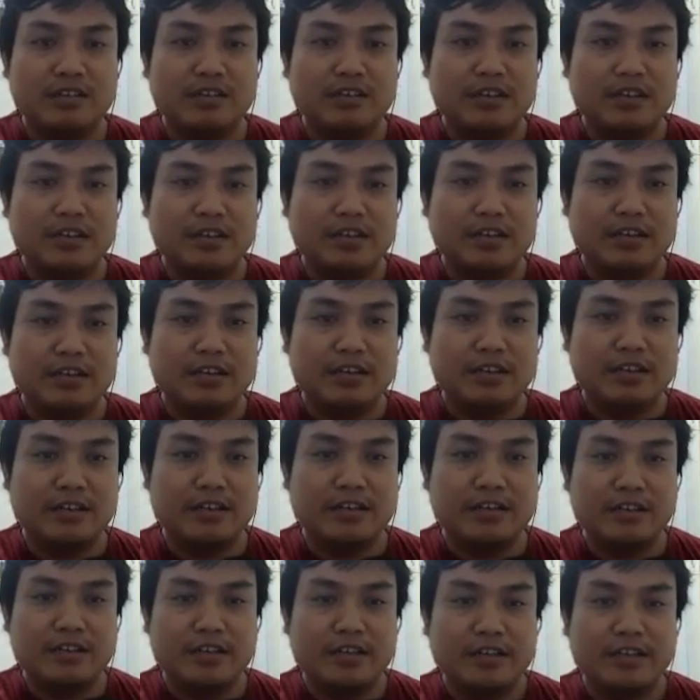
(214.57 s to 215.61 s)
and
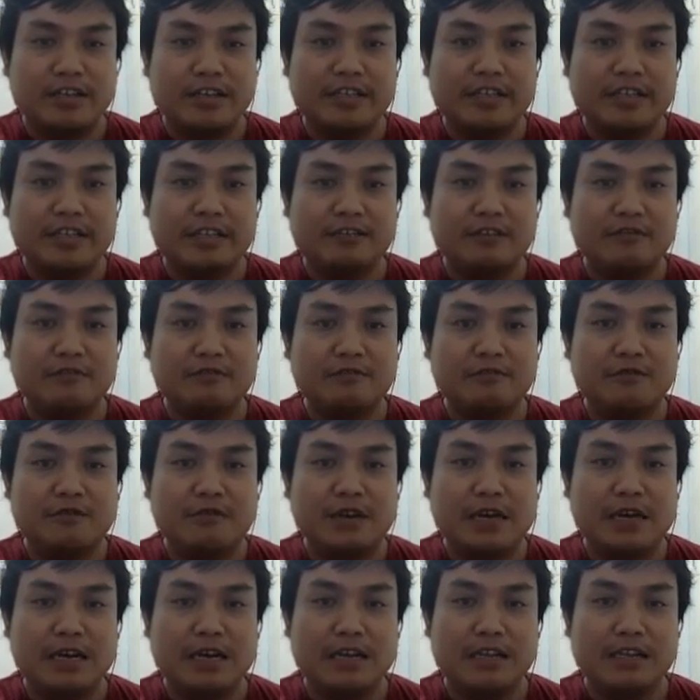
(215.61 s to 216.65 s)

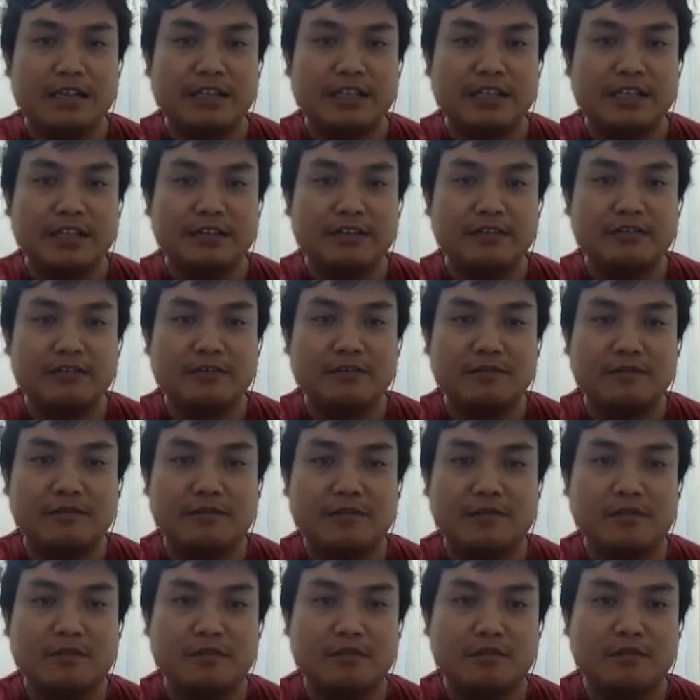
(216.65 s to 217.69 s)
010
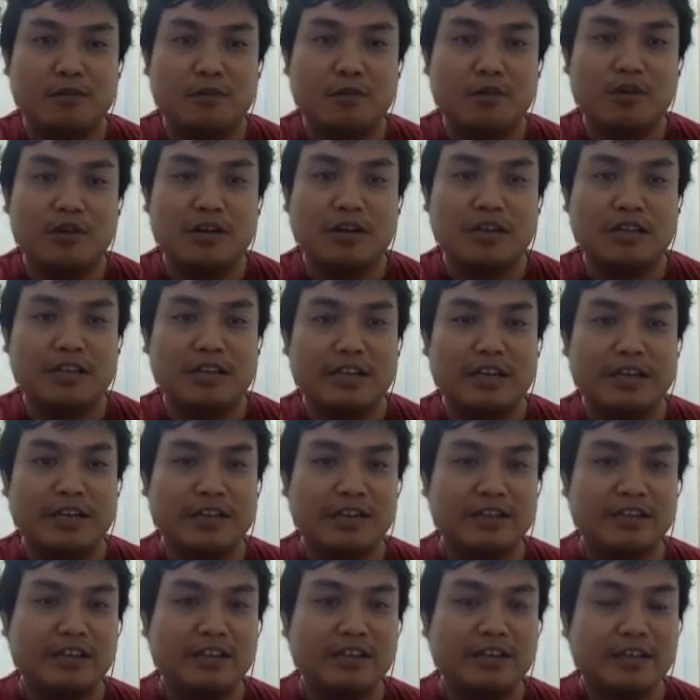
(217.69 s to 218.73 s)
for Kobokan
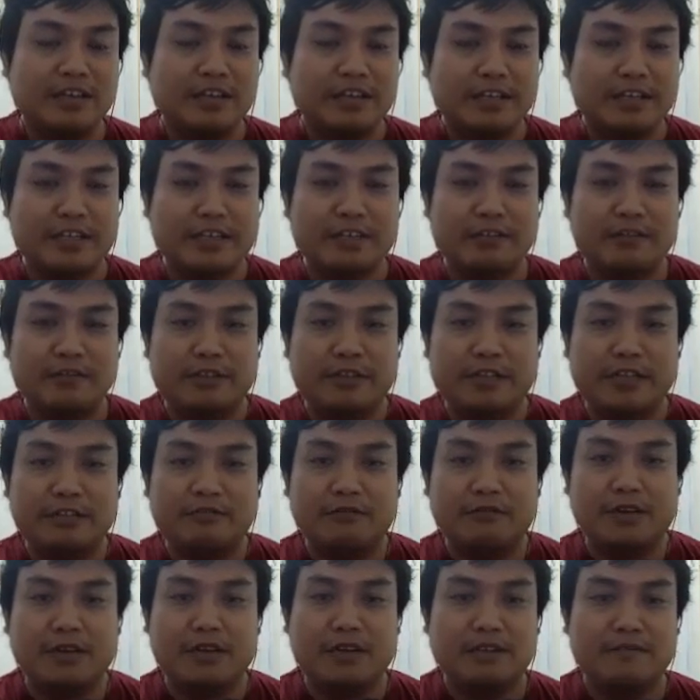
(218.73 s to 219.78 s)
and
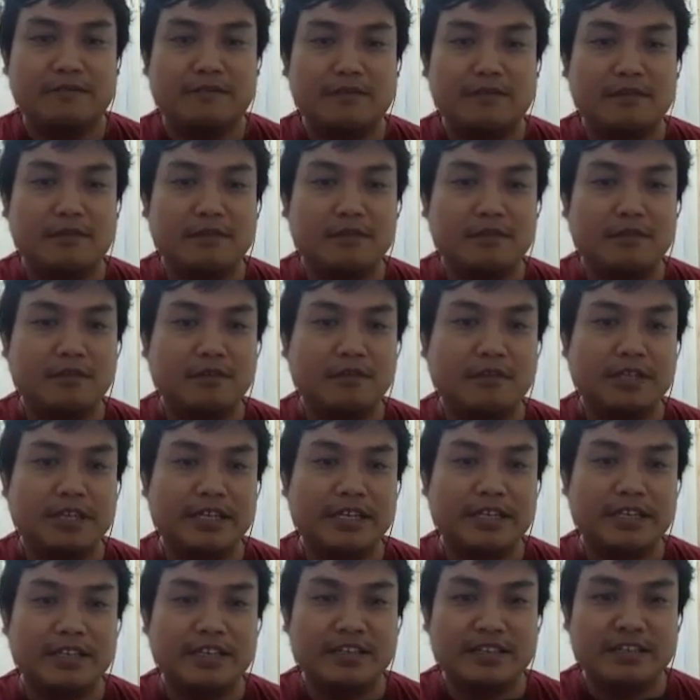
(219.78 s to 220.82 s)
001 for Oli.
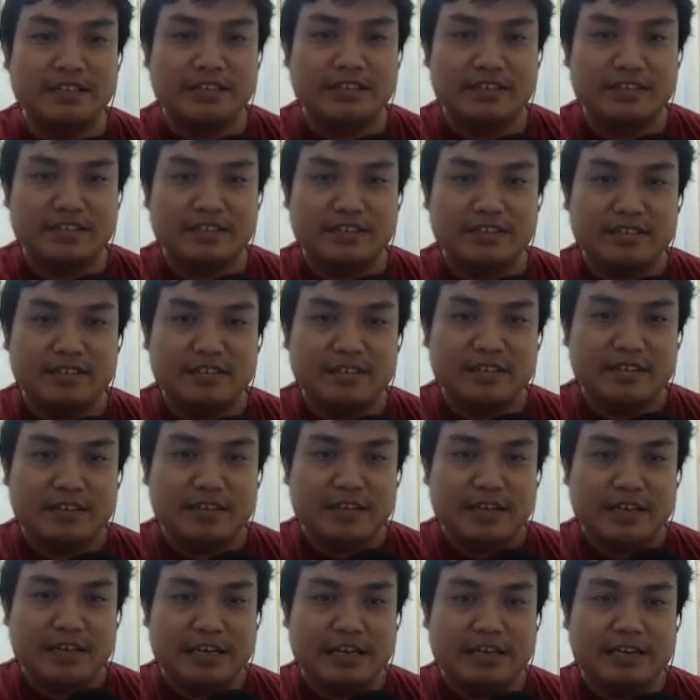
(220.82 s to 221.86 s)

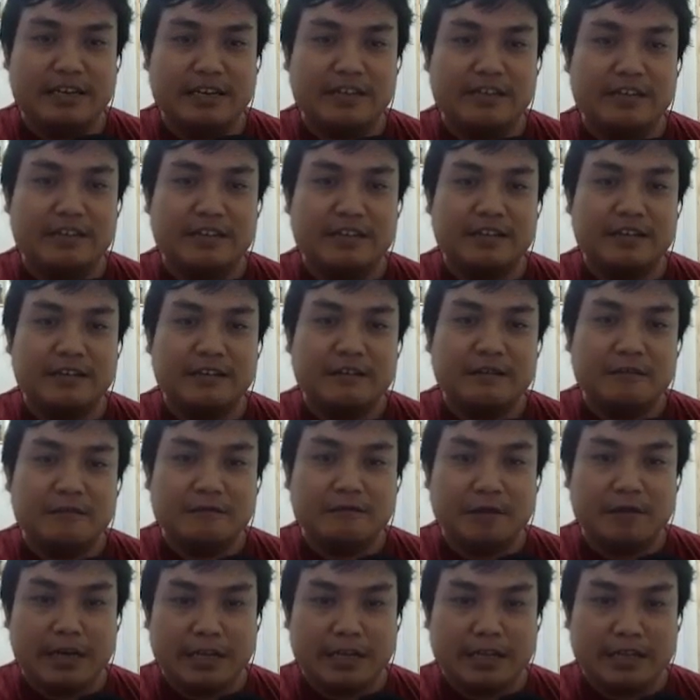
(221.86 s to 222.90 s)
And
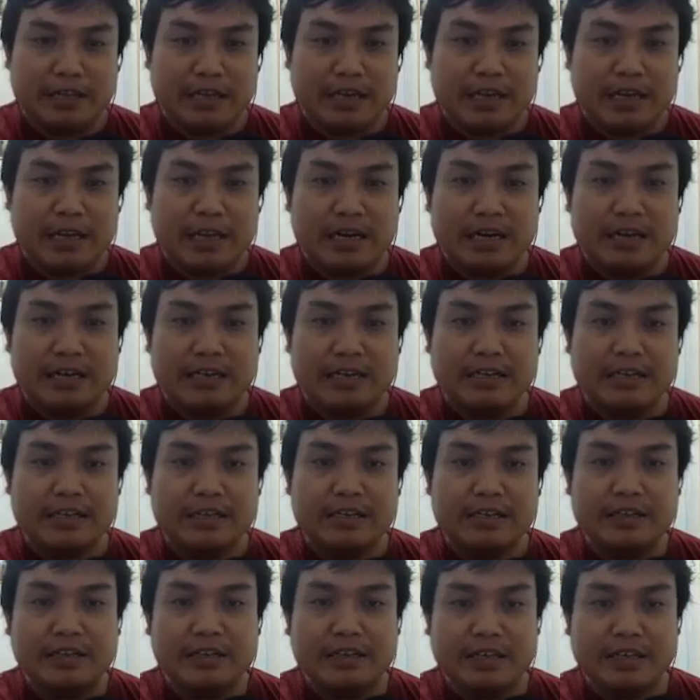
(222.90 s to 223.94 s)
when I
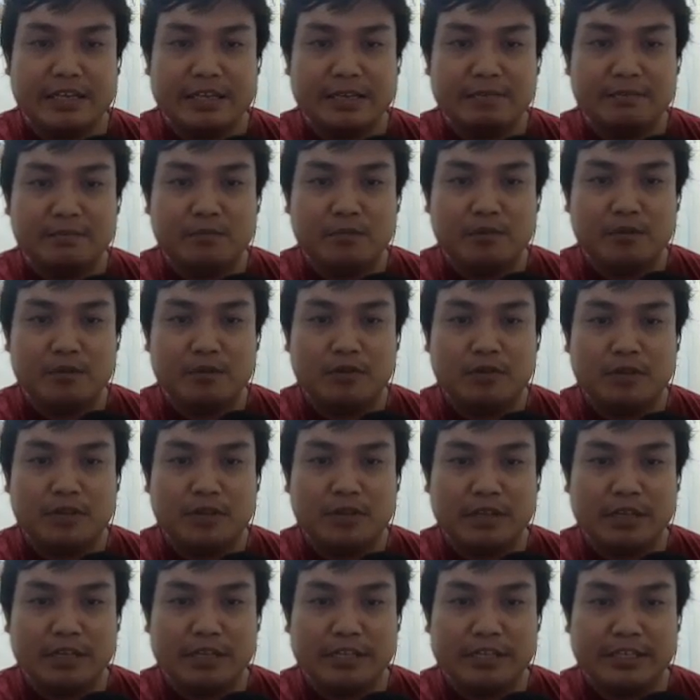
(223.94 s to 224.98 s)
input
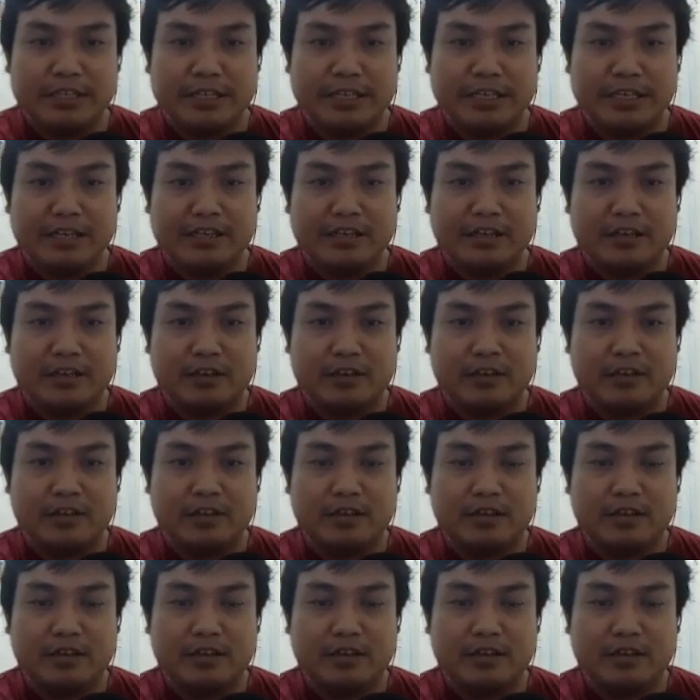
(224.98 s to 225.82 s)
this signal